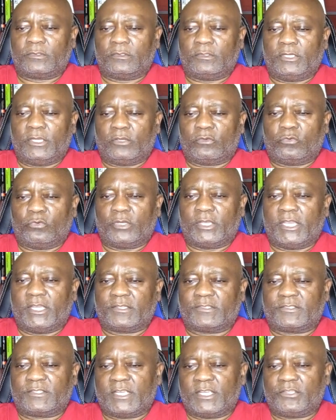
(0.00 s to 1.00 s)
they could get
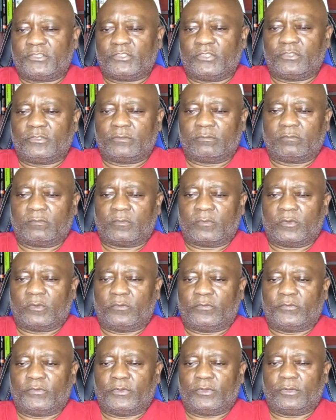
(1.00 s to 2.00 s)
sanctioned
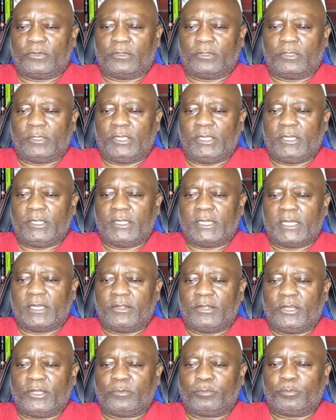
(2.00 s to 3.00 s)
for
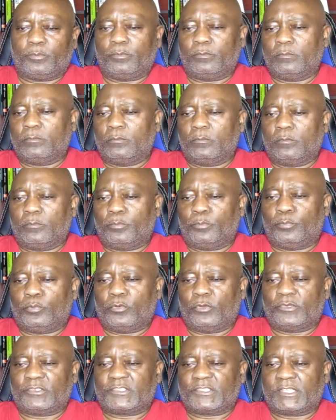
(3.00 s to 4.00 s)
indirect
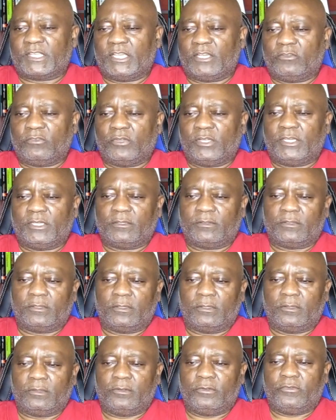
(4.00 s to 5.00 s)
poor scheduling,
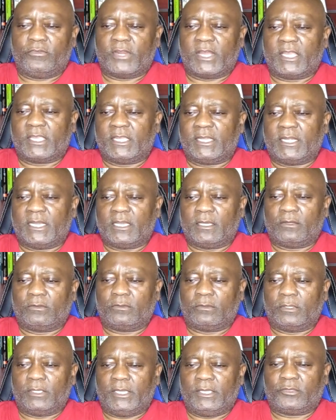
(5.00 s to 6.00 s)
dragging
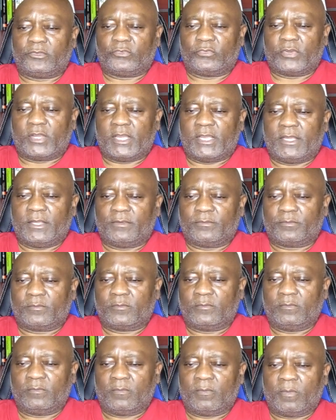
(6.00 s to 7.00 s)
out a trial,
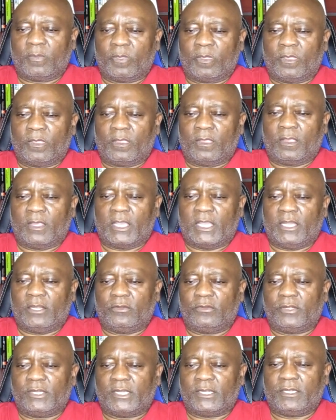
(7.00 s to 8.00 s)
and
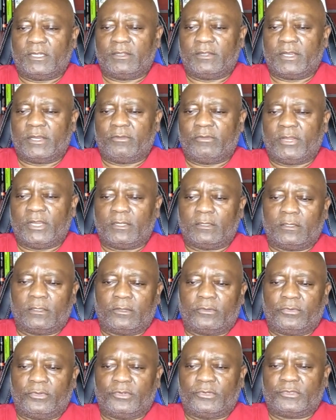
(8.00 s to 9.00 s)
under the direct
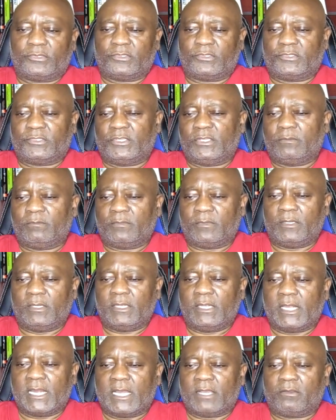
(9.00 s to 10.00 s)
criticism,
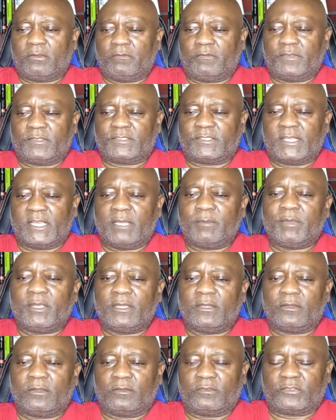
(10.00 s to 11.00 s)
lack of
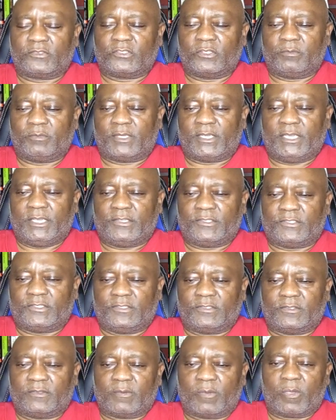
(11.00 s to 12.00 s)
assignment of some
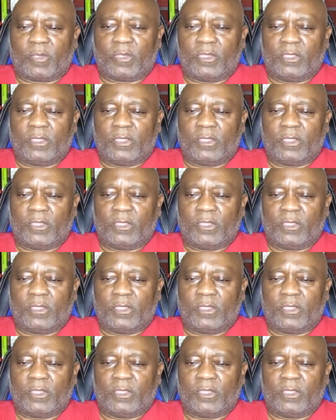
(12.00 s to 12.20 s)
cases.